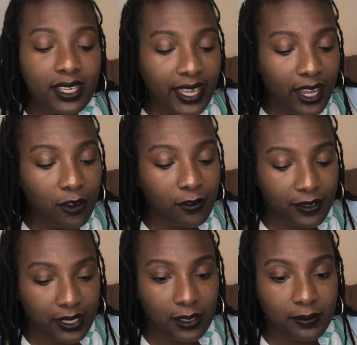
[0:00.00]
Carol
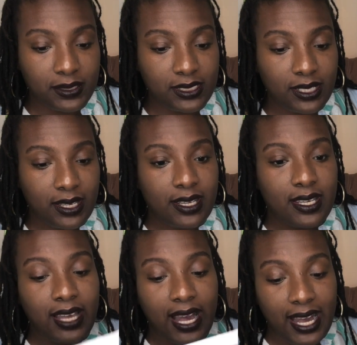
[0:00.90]
Phillips.
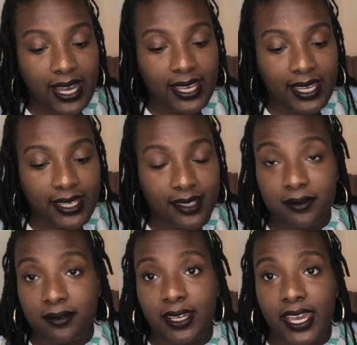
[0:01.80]
I
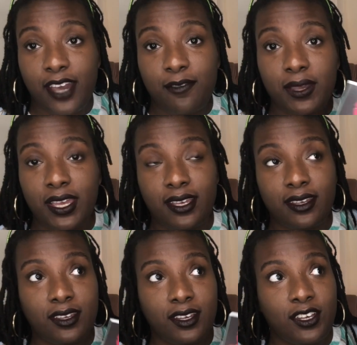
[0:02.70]
have
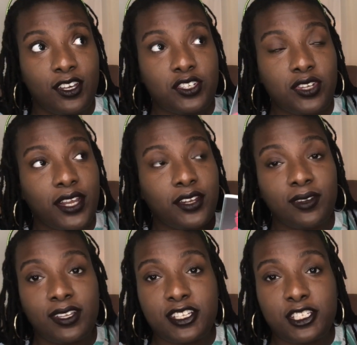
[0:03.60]
been trying to
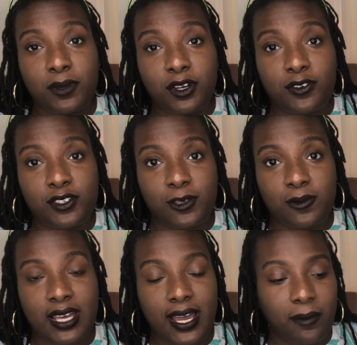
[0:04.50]
read this book for some
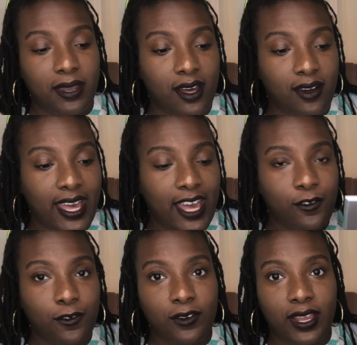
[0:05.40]
time now. I have
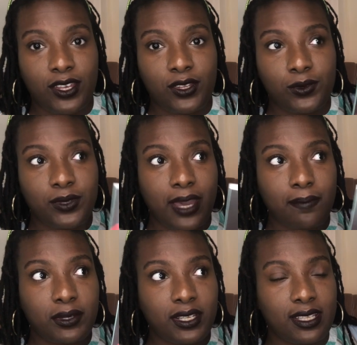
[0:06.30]
a friend who
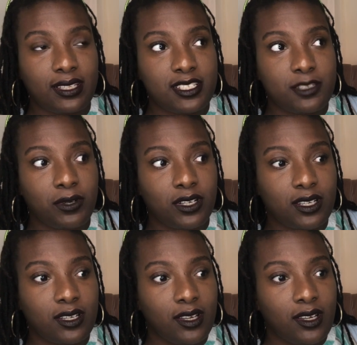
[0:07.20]
kept putting this
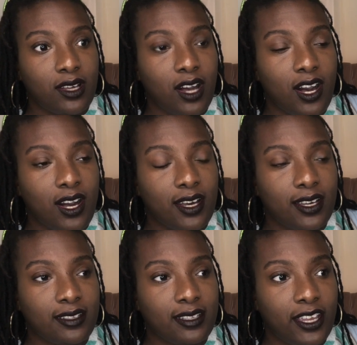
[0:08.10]
book
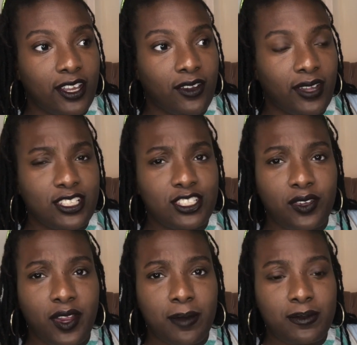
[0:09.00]
on their
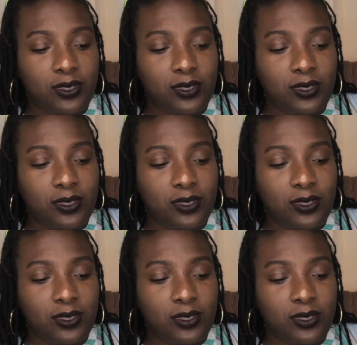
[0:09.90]
Instagram